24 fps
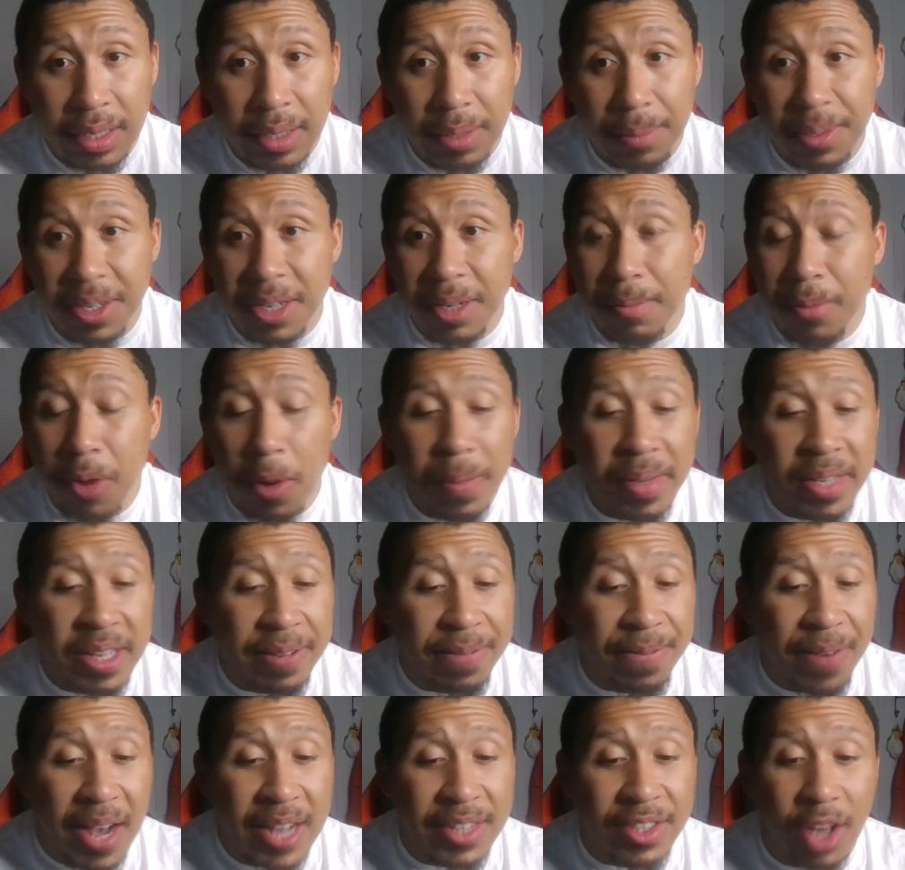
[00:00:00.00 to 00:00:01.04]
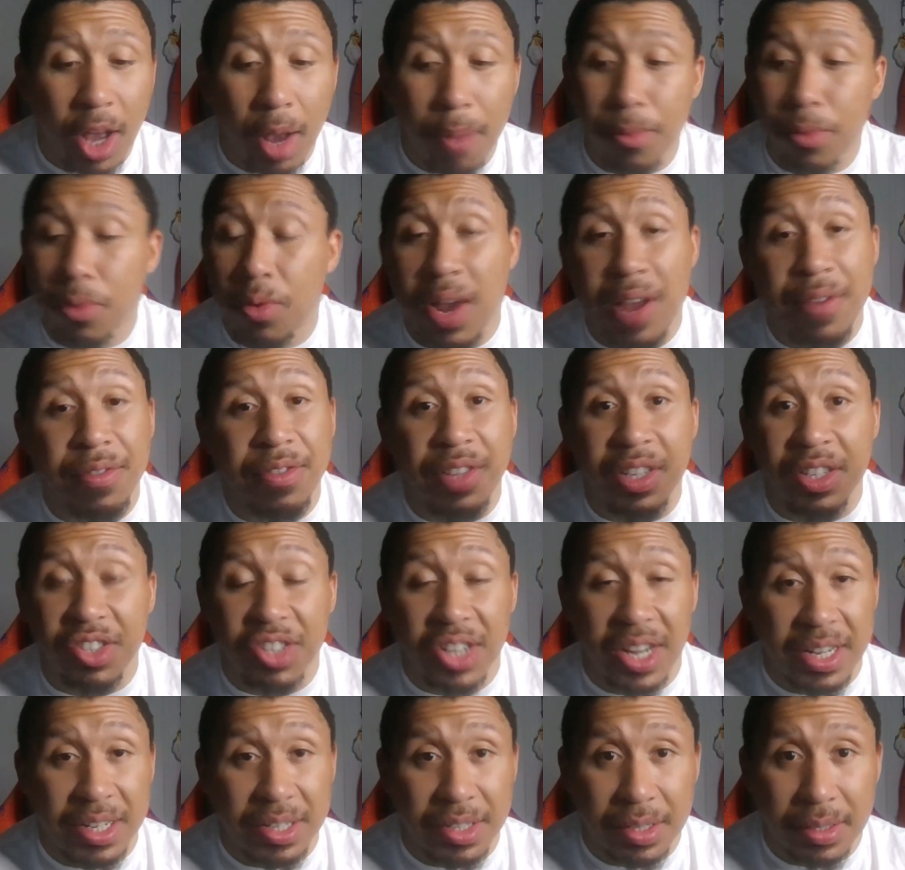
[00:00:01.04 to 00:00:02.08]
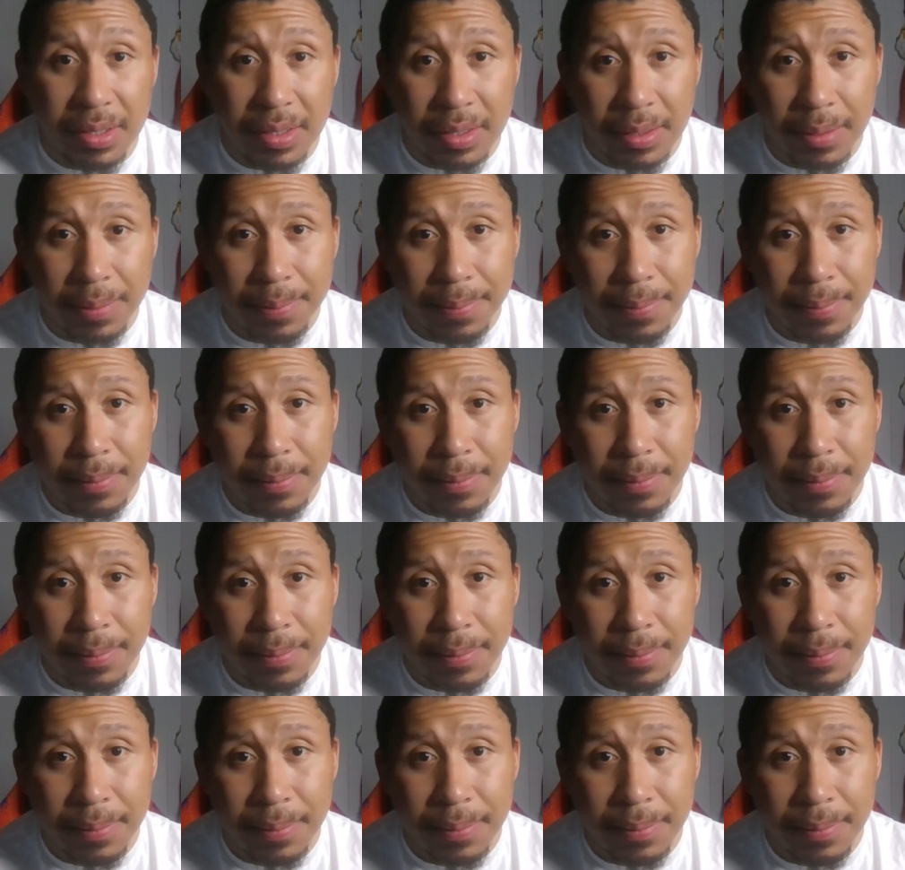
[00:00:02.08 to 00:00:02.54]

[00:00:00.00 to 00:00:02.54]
But the moment he finds Amaru, everything changes.